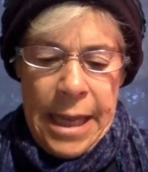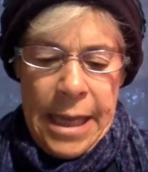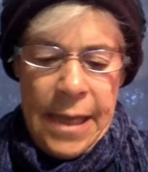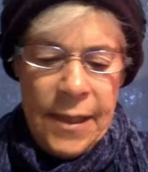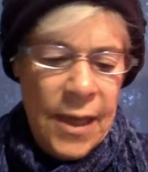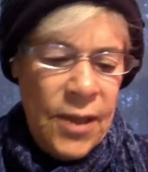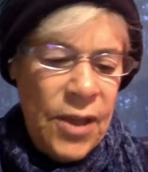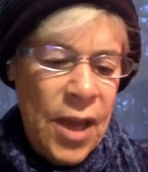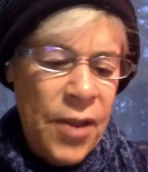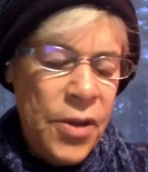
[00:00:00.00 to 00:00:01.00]
He says,
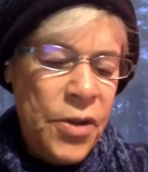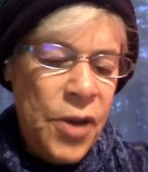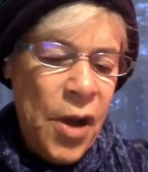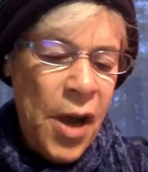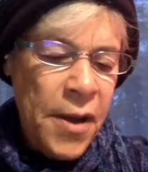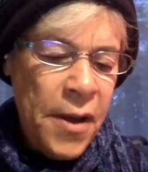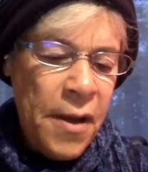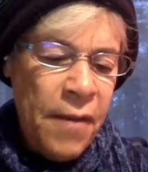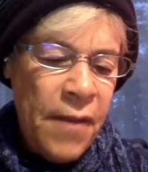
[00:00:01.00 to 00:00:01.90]
at the dawn of